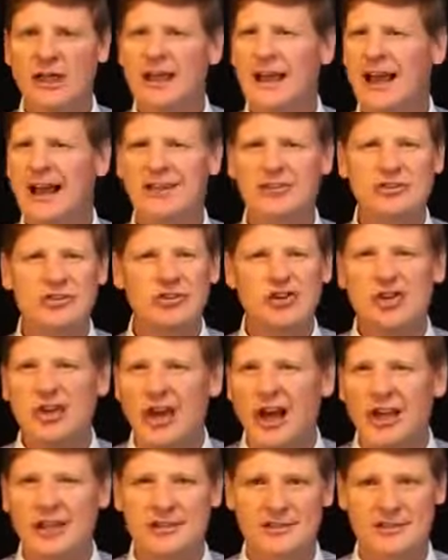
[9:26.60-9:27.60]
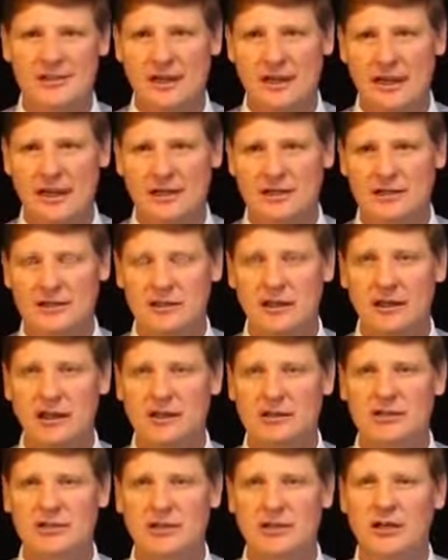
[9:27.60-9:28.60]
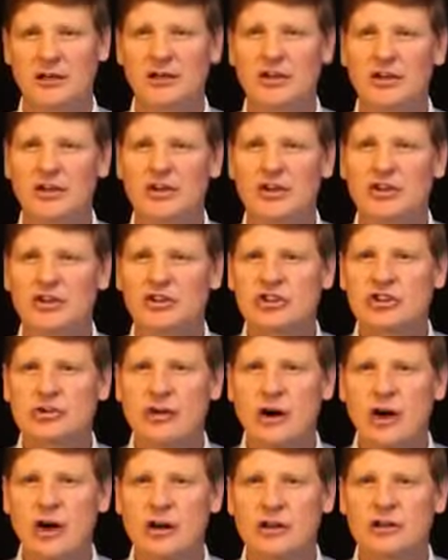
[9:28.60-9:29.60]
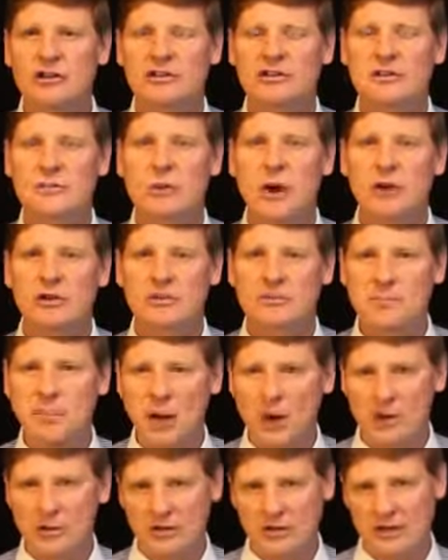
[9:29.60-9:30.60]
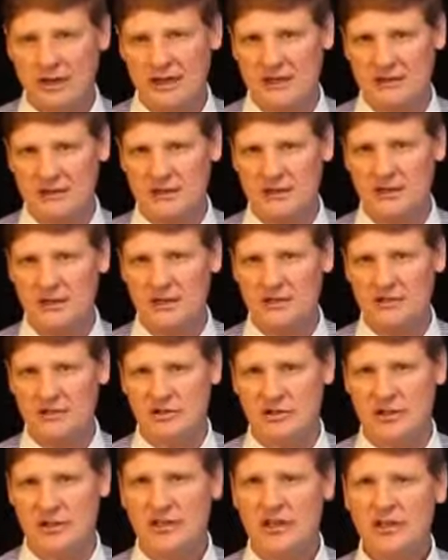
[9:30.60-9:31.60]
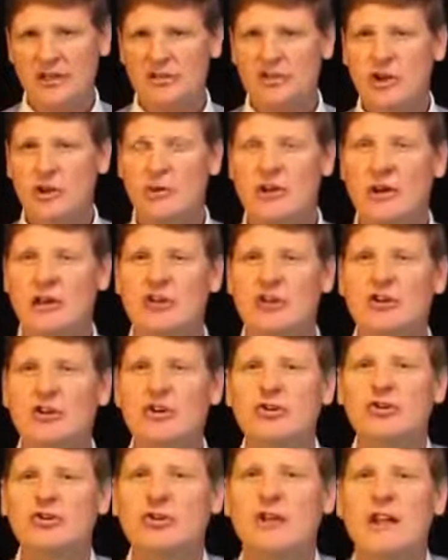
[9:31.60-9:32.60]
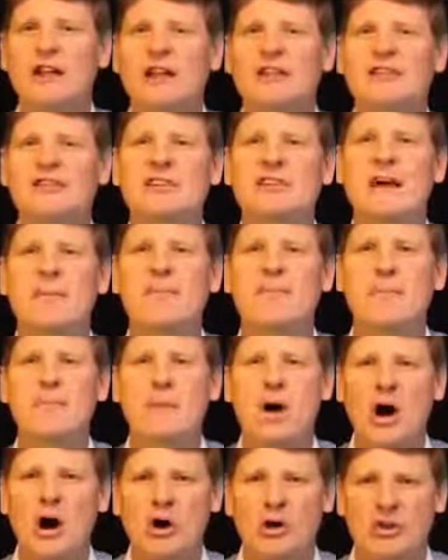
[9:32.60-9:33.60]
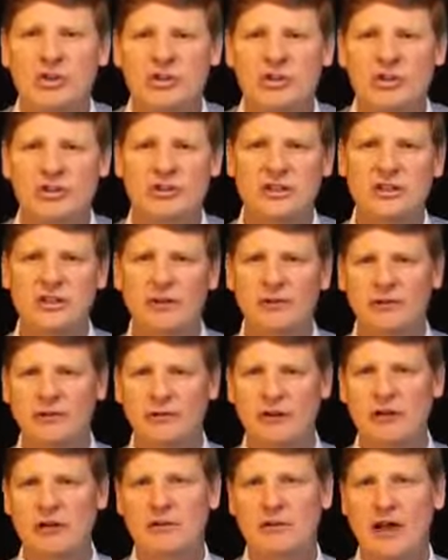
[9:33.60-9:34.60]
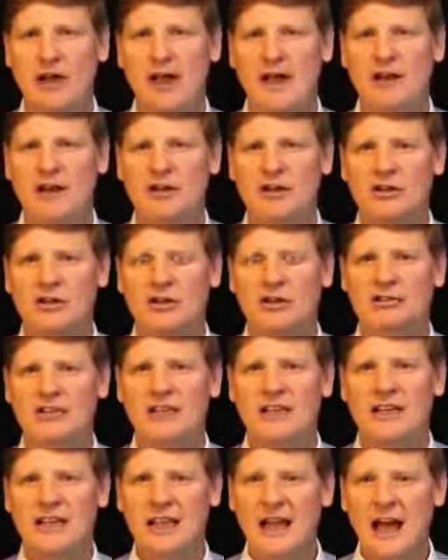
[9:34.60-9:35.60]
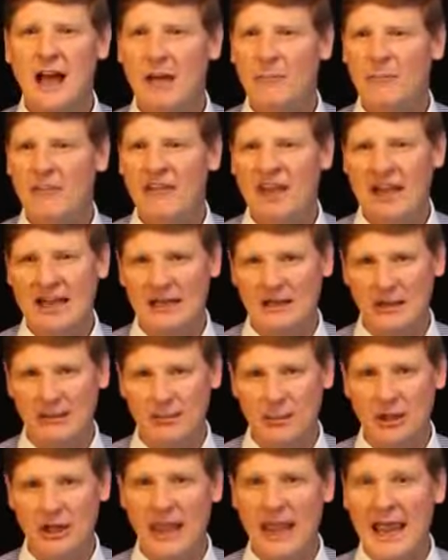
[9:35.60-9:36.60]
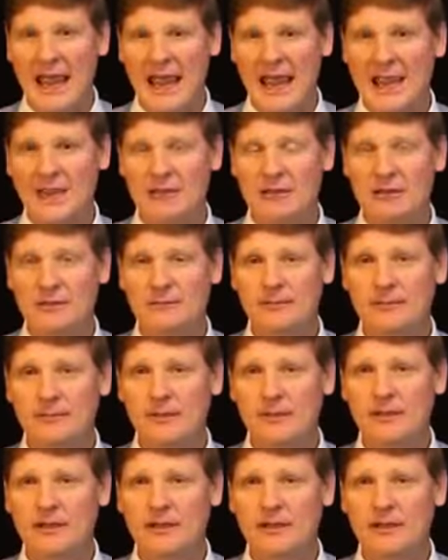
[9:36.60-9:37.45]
Not just an antioxidant, the strongest, most potent antioxidant, so it can neutralize the most free radicals available. And